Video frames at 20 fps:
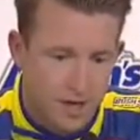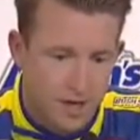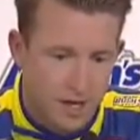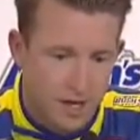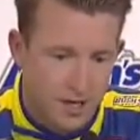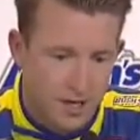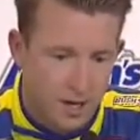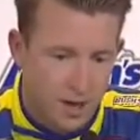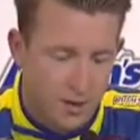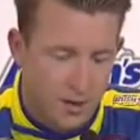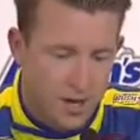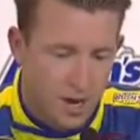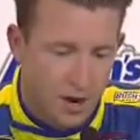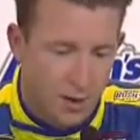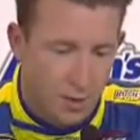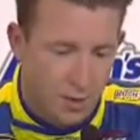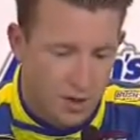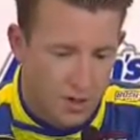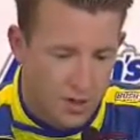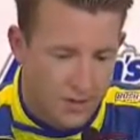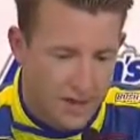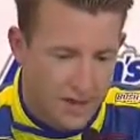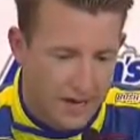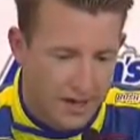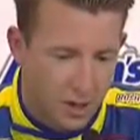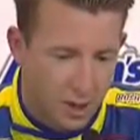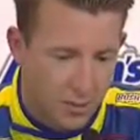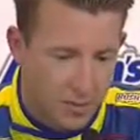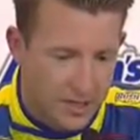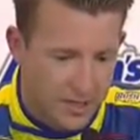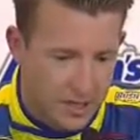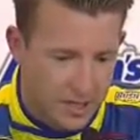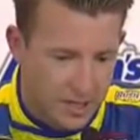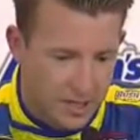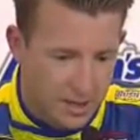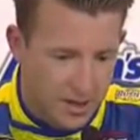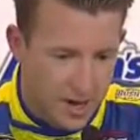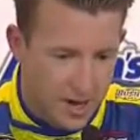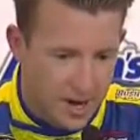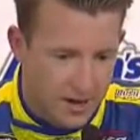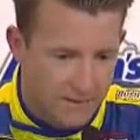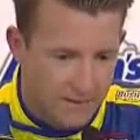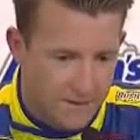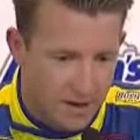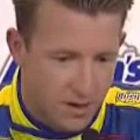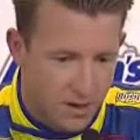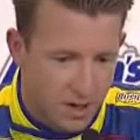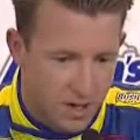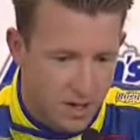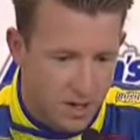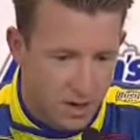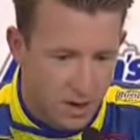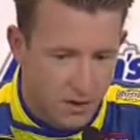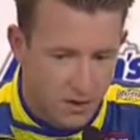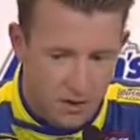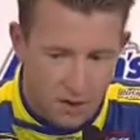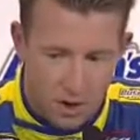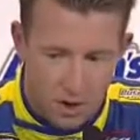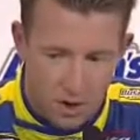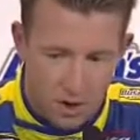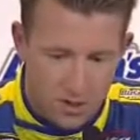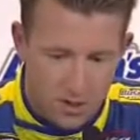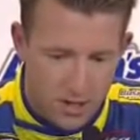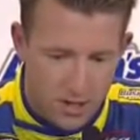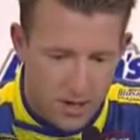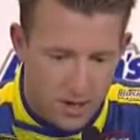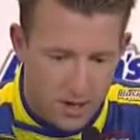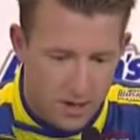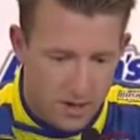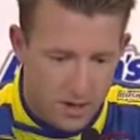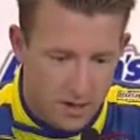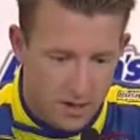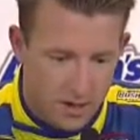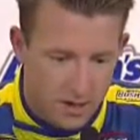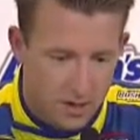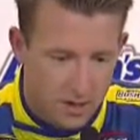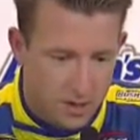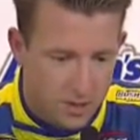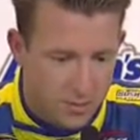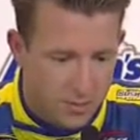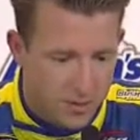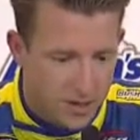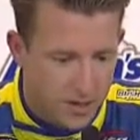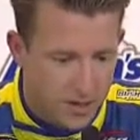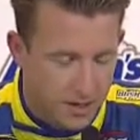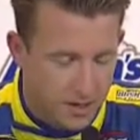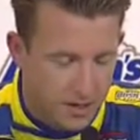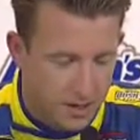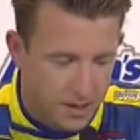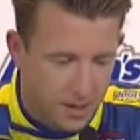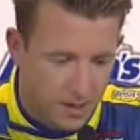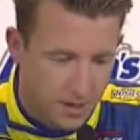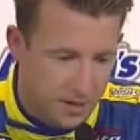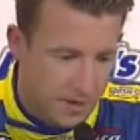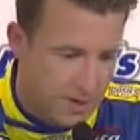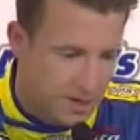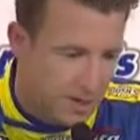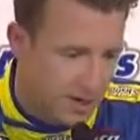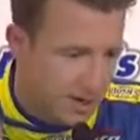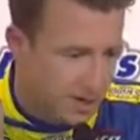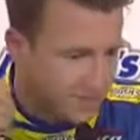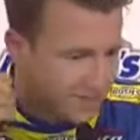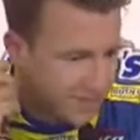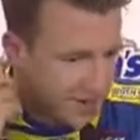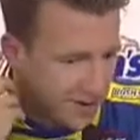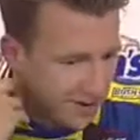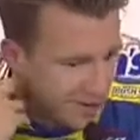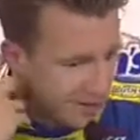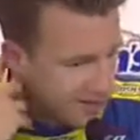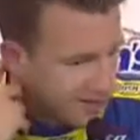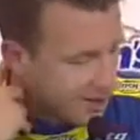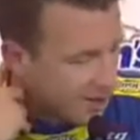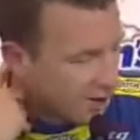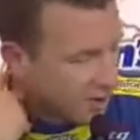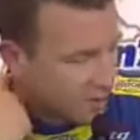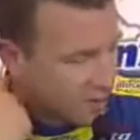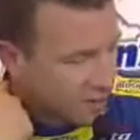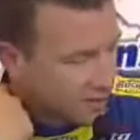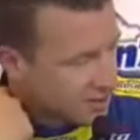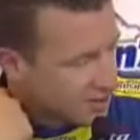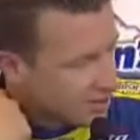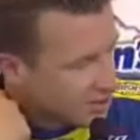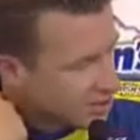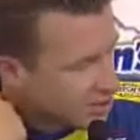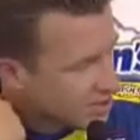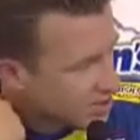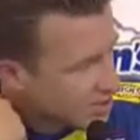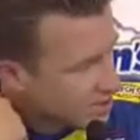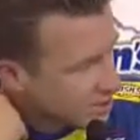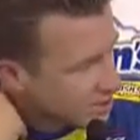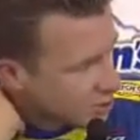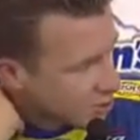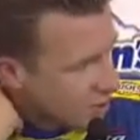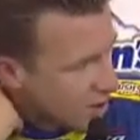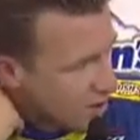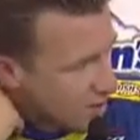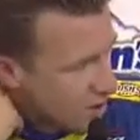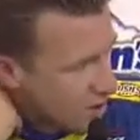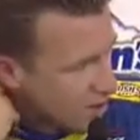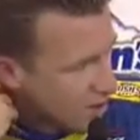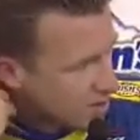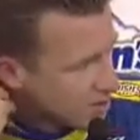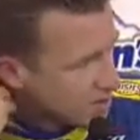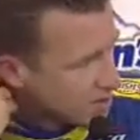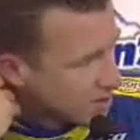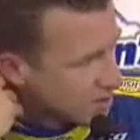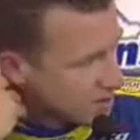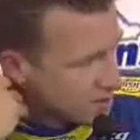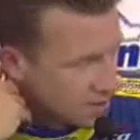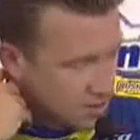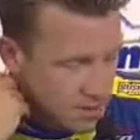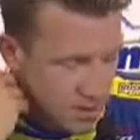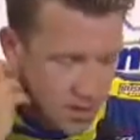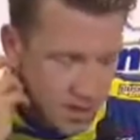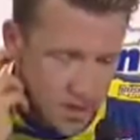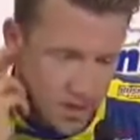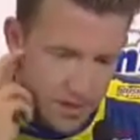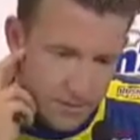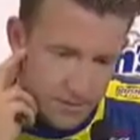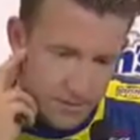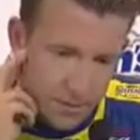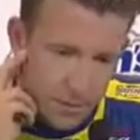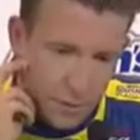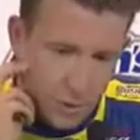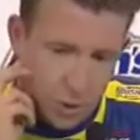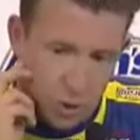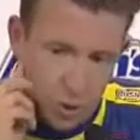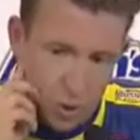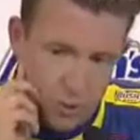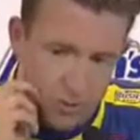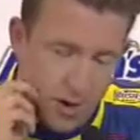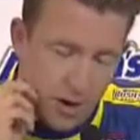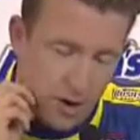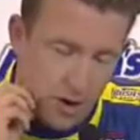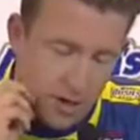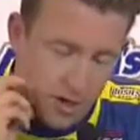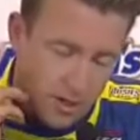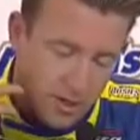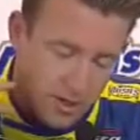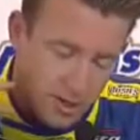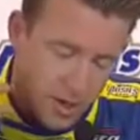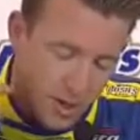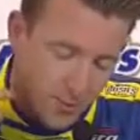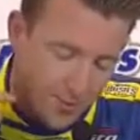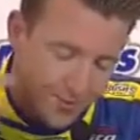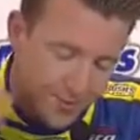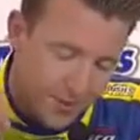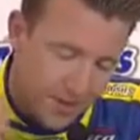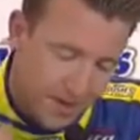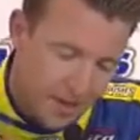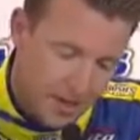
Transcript: You know, we kind of worked on that a little bit yesterday and felt like all the cars had good speed. You know, ECR builds such great motors, so much horsepower here. So